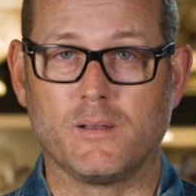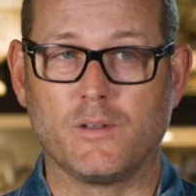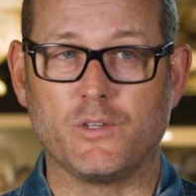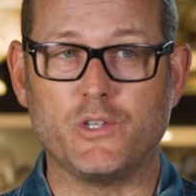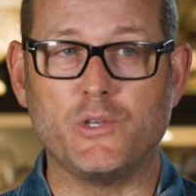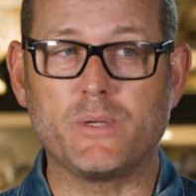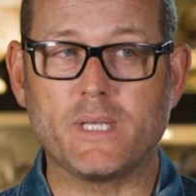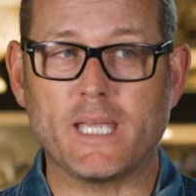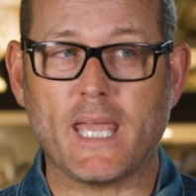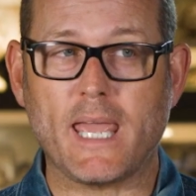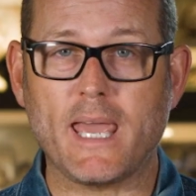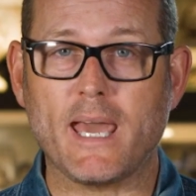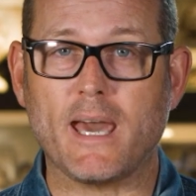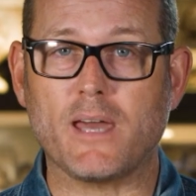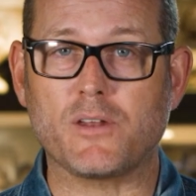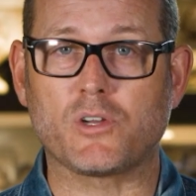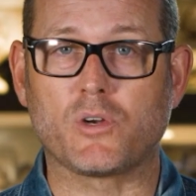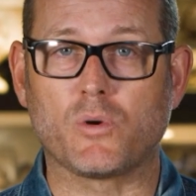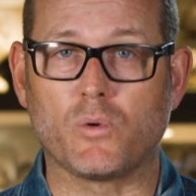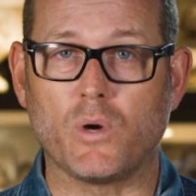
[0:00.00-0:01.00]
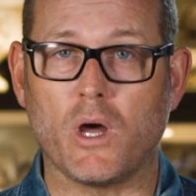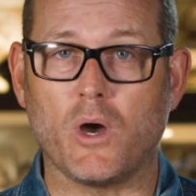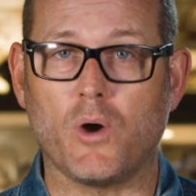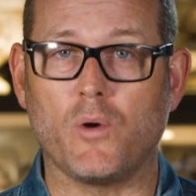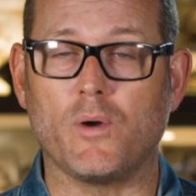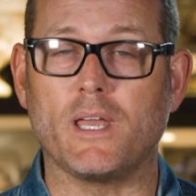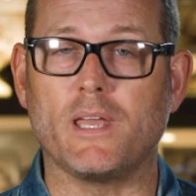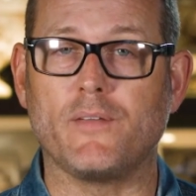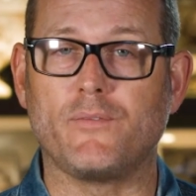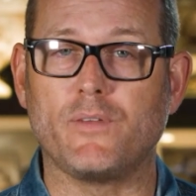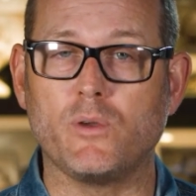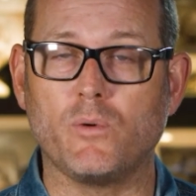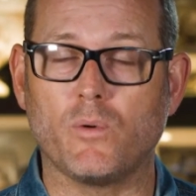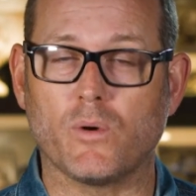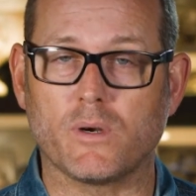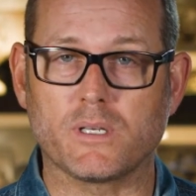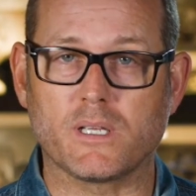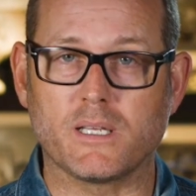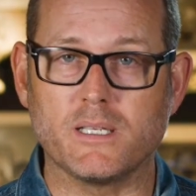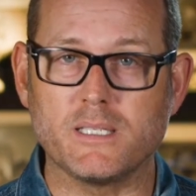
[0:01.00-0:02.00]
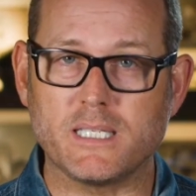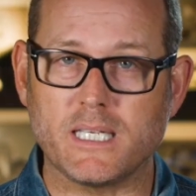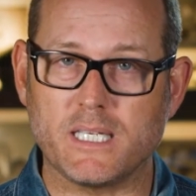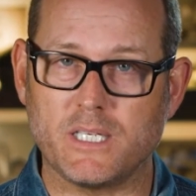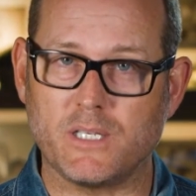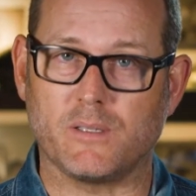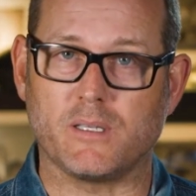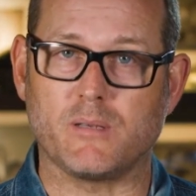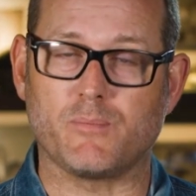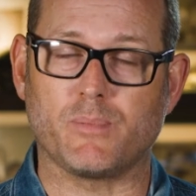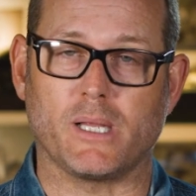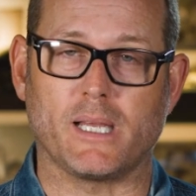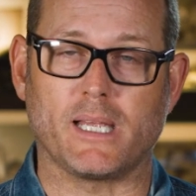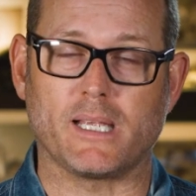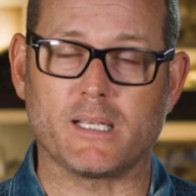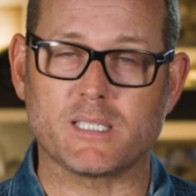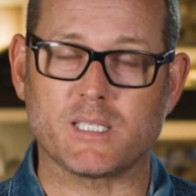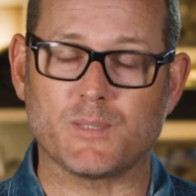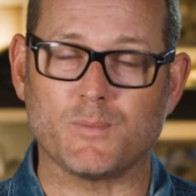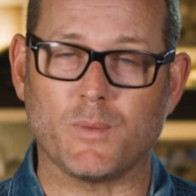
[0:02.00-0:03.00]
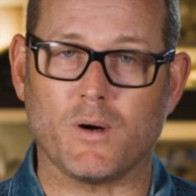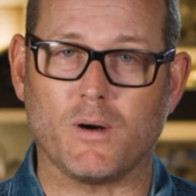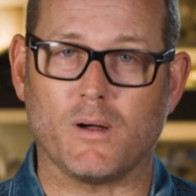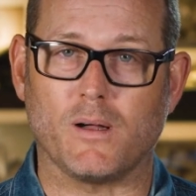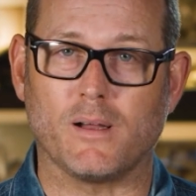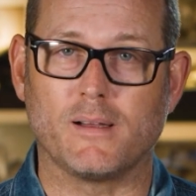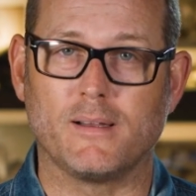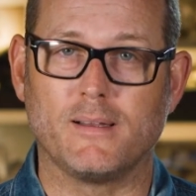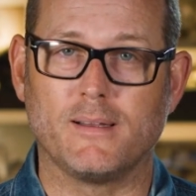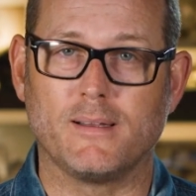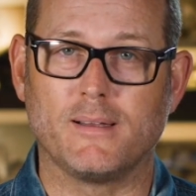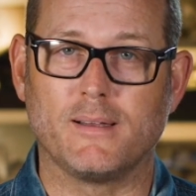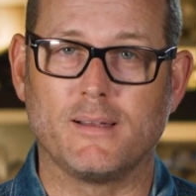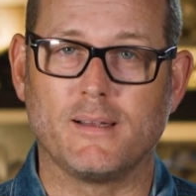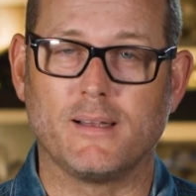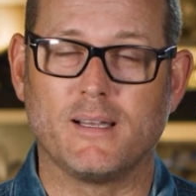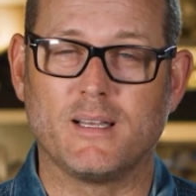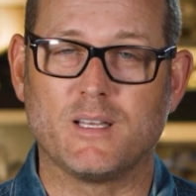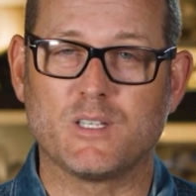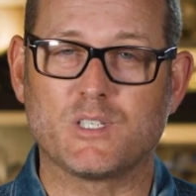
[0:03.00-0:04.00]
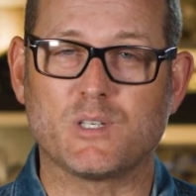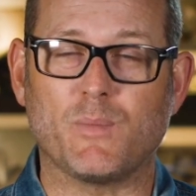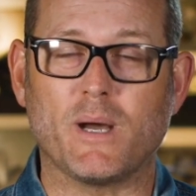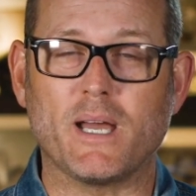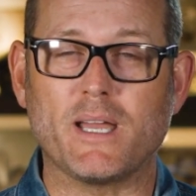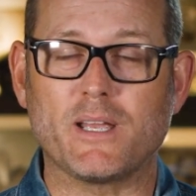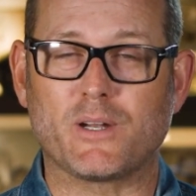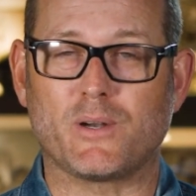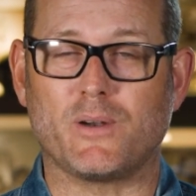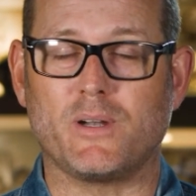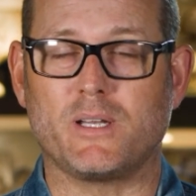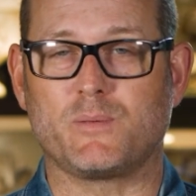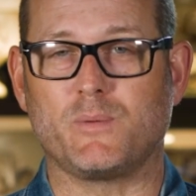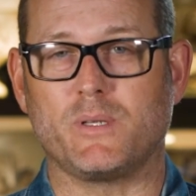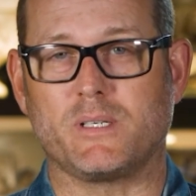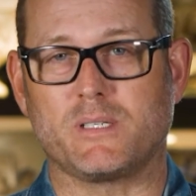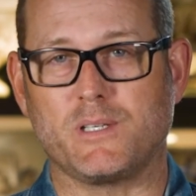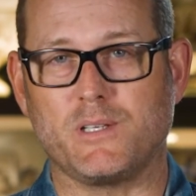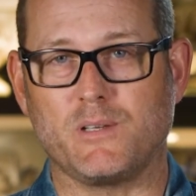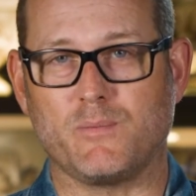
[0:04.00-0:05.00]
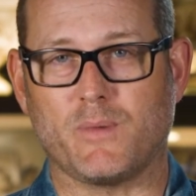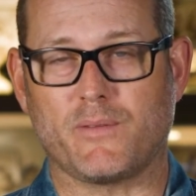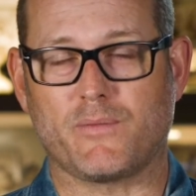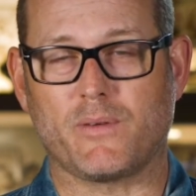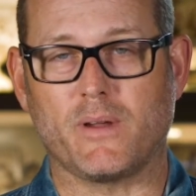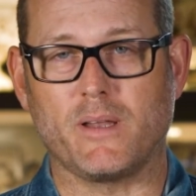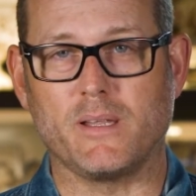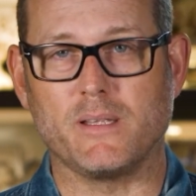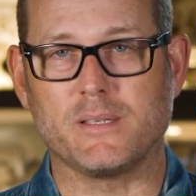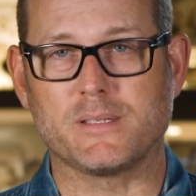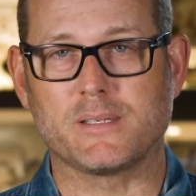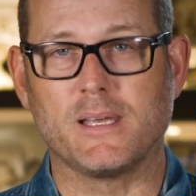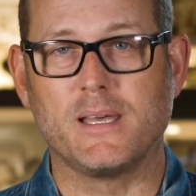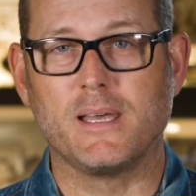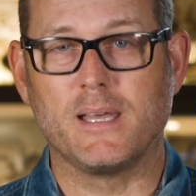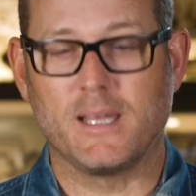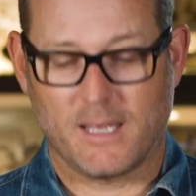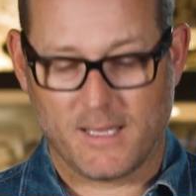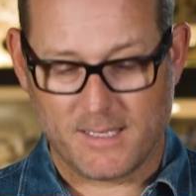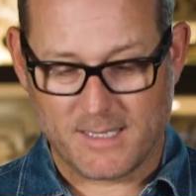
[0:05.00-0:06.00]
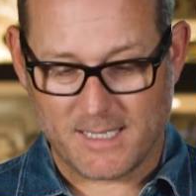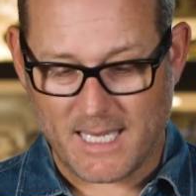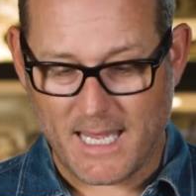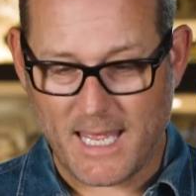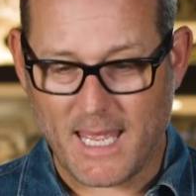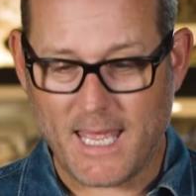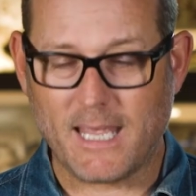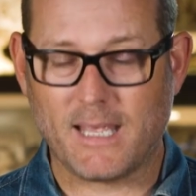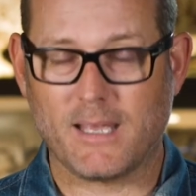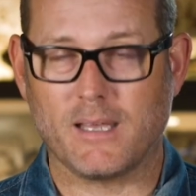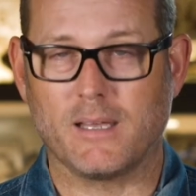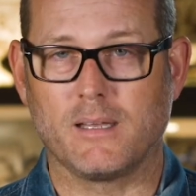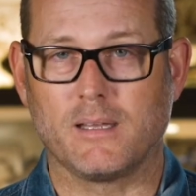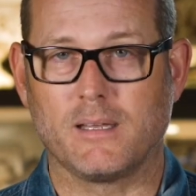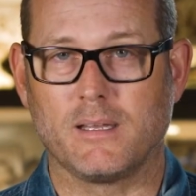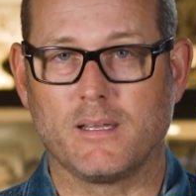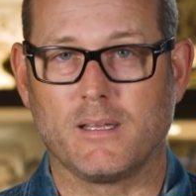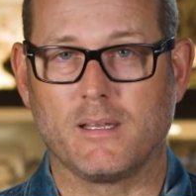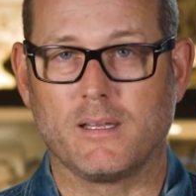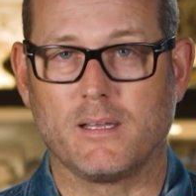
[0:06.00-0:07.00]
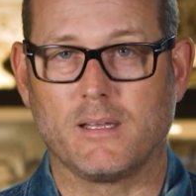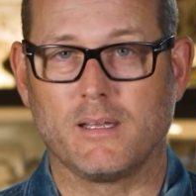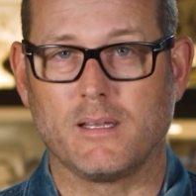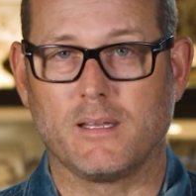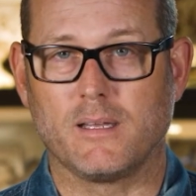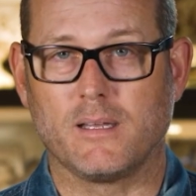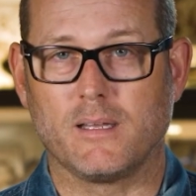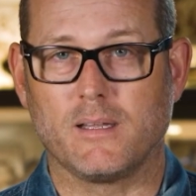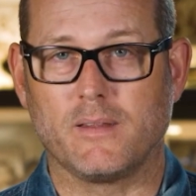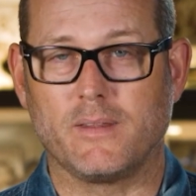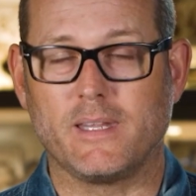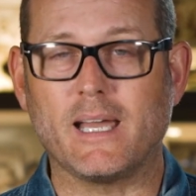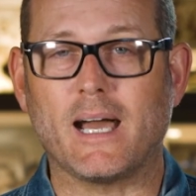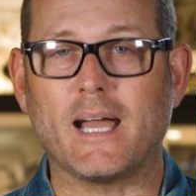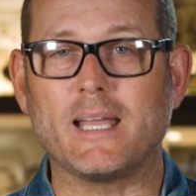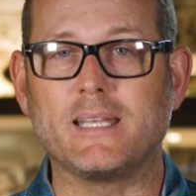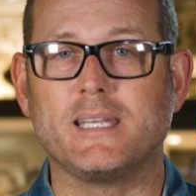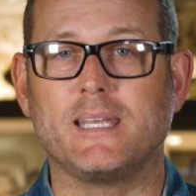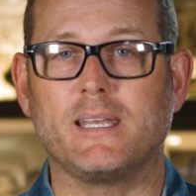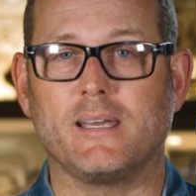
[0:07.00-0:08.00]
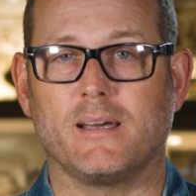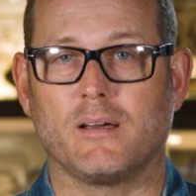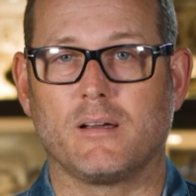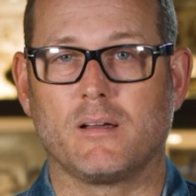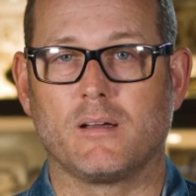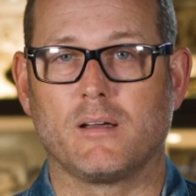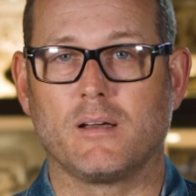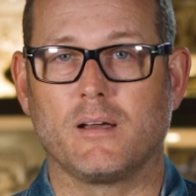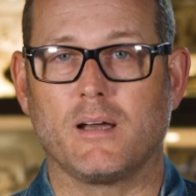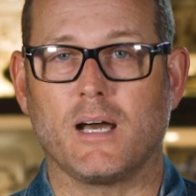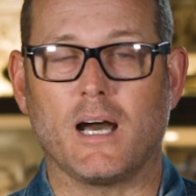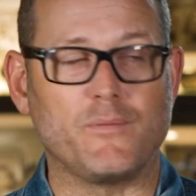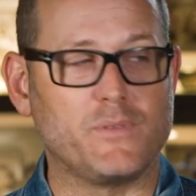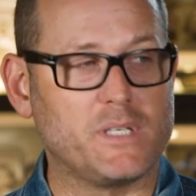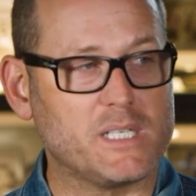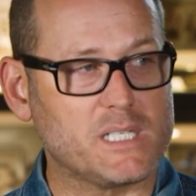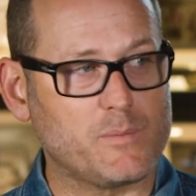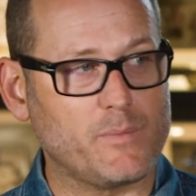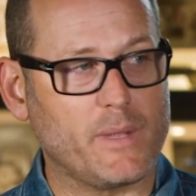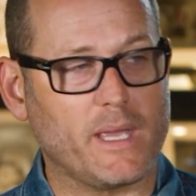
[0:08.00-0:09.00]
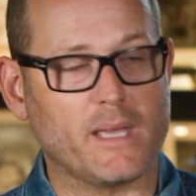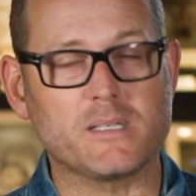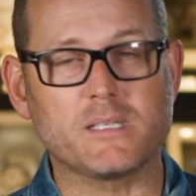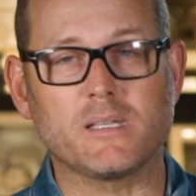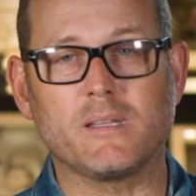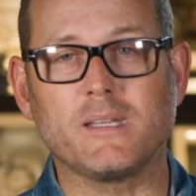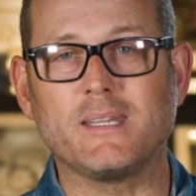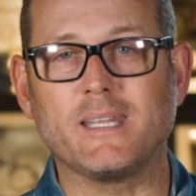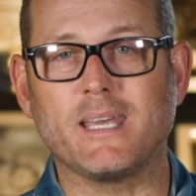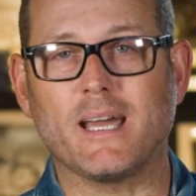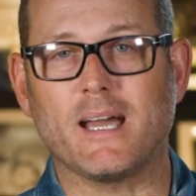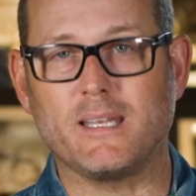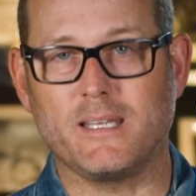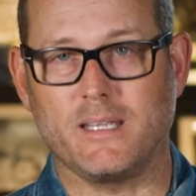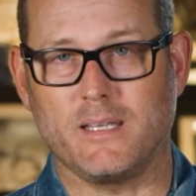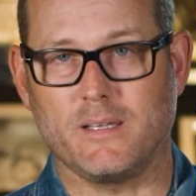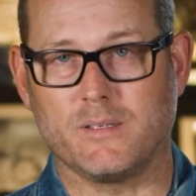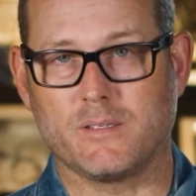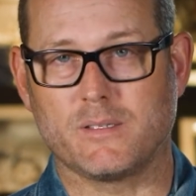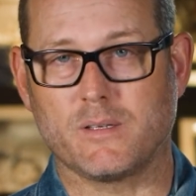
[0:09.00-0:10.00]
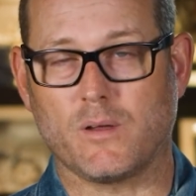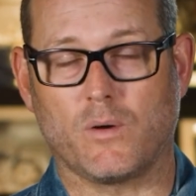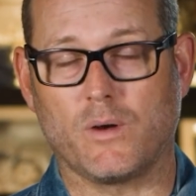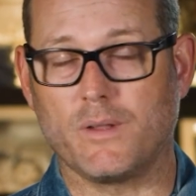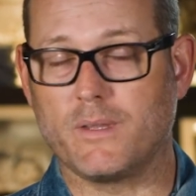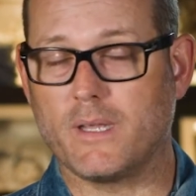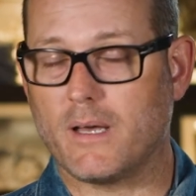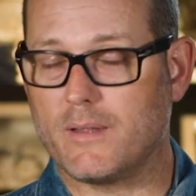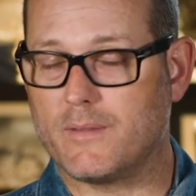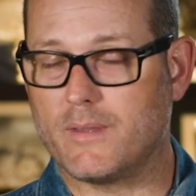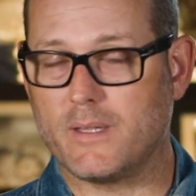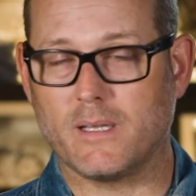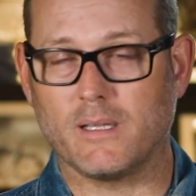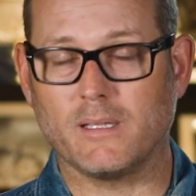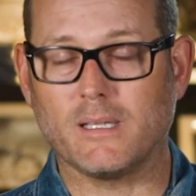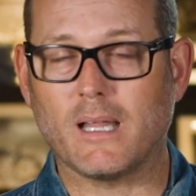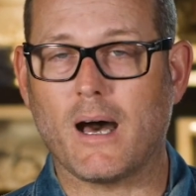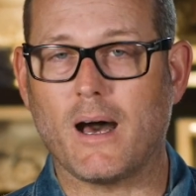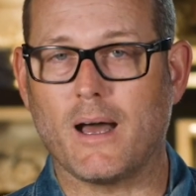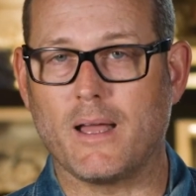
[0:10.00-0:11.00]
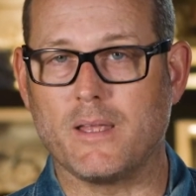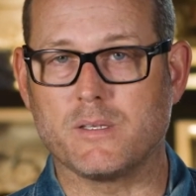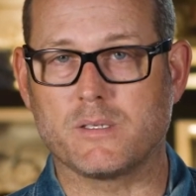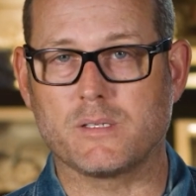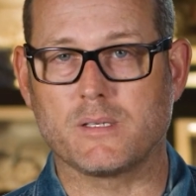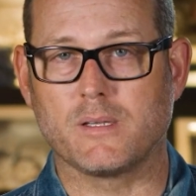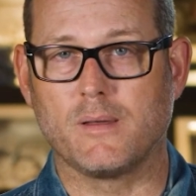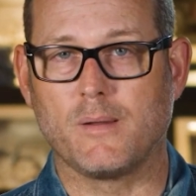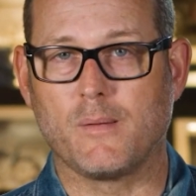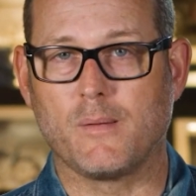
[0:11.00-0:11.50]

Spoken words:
You can't grow if you are continually playing small. So my encouragement to you, my friend, is take the idea of dismantling the ideas or the lies,